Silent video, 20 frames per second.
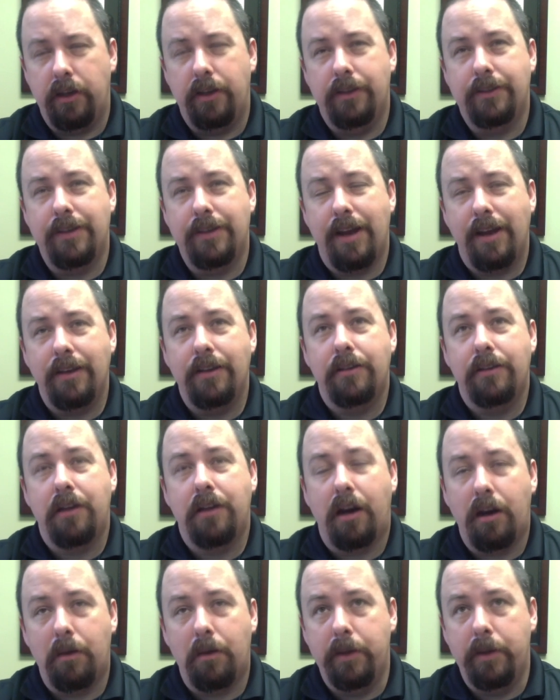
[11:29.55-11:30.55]
It's not
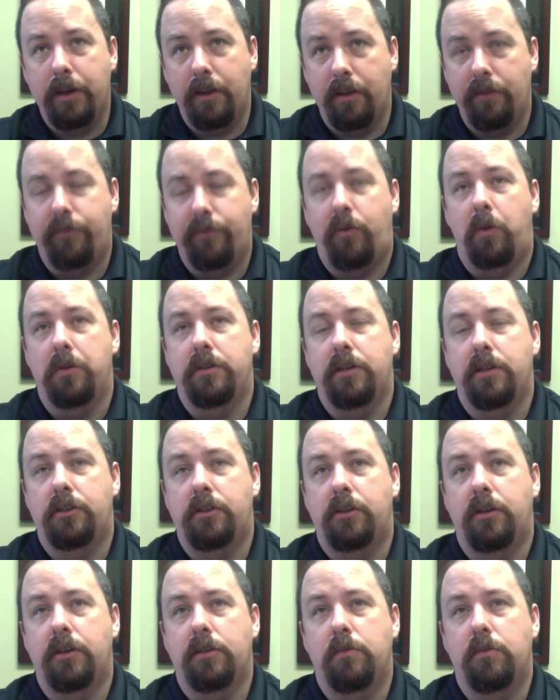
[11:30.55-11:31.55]
determined in the fourth
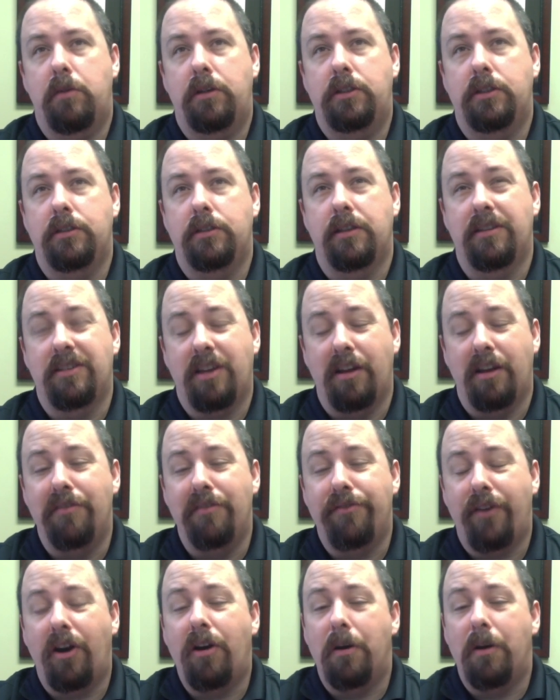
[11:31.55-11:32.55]
century as much as it's
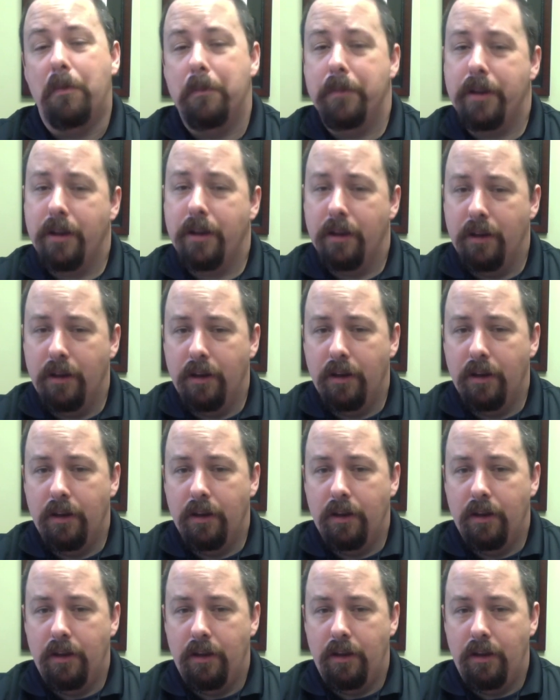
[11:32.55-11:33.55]
confirmed
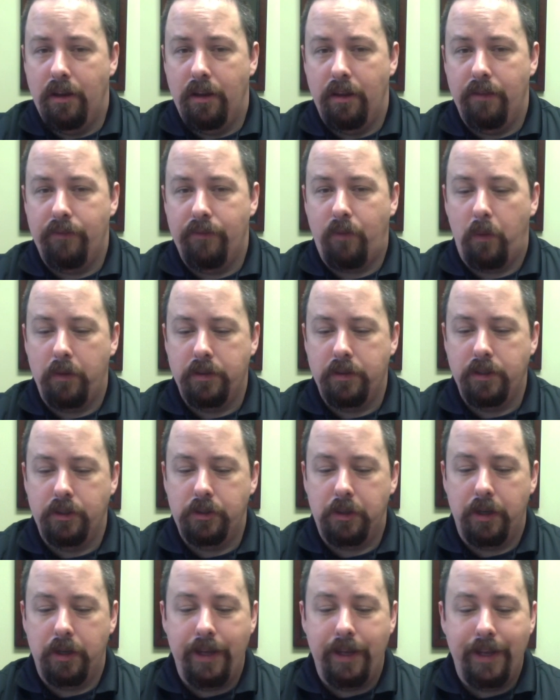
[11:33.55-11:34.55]
in the fourth
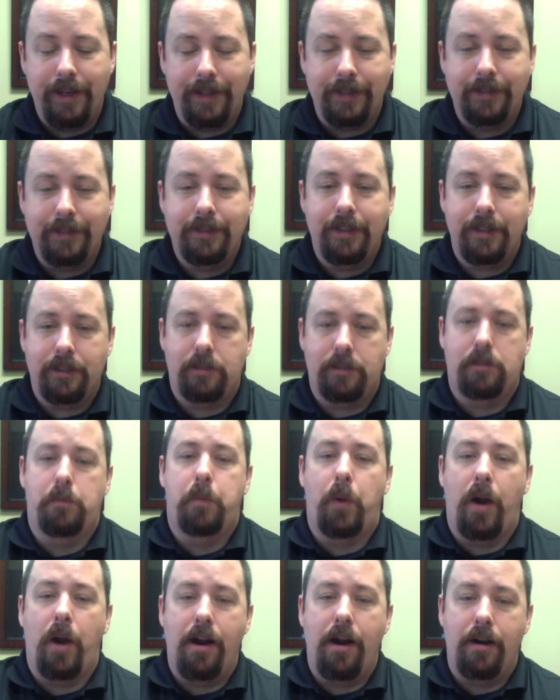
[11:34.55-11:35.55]
century. It exists
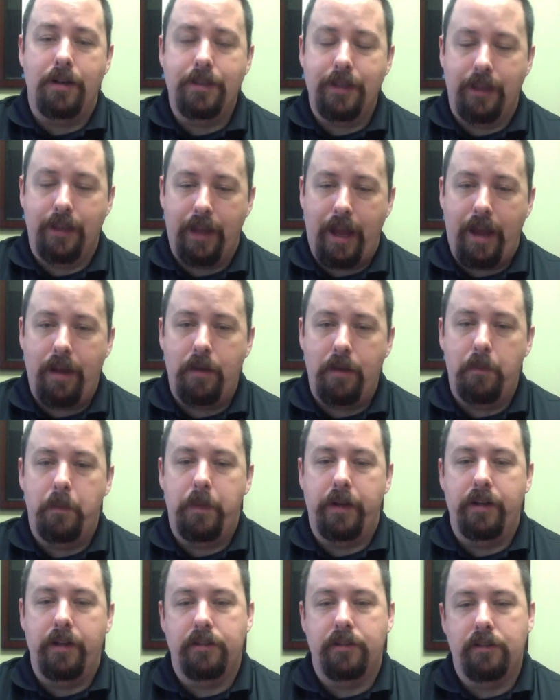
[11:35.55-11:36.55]
prior to that,
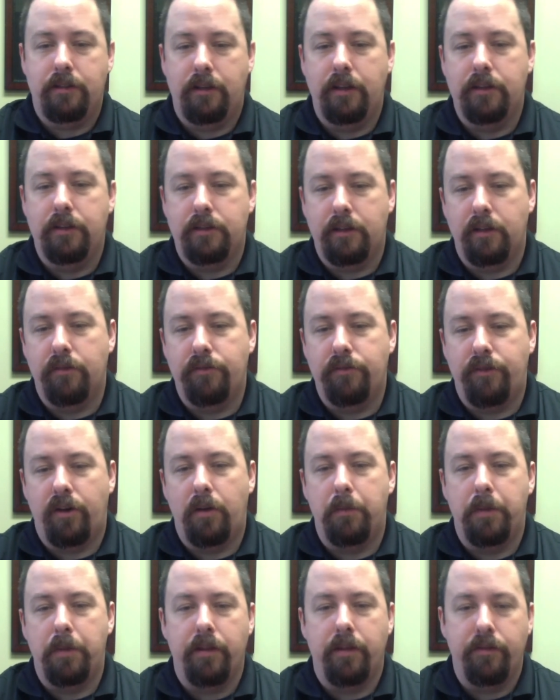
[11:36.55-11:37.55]
but it's it's
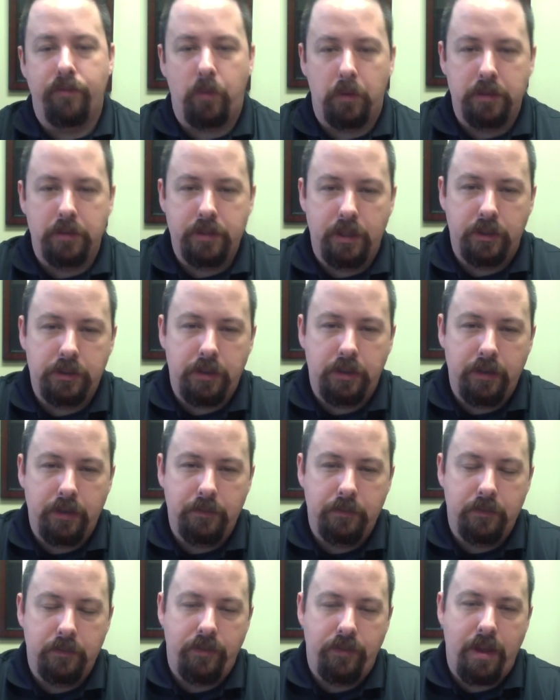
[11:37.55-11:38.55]
confirmed in the fourth century.
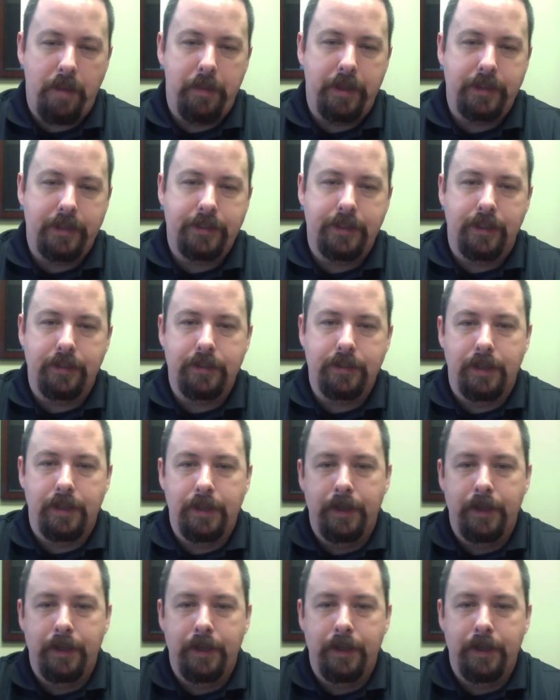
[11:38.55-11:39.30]
If that makes sense.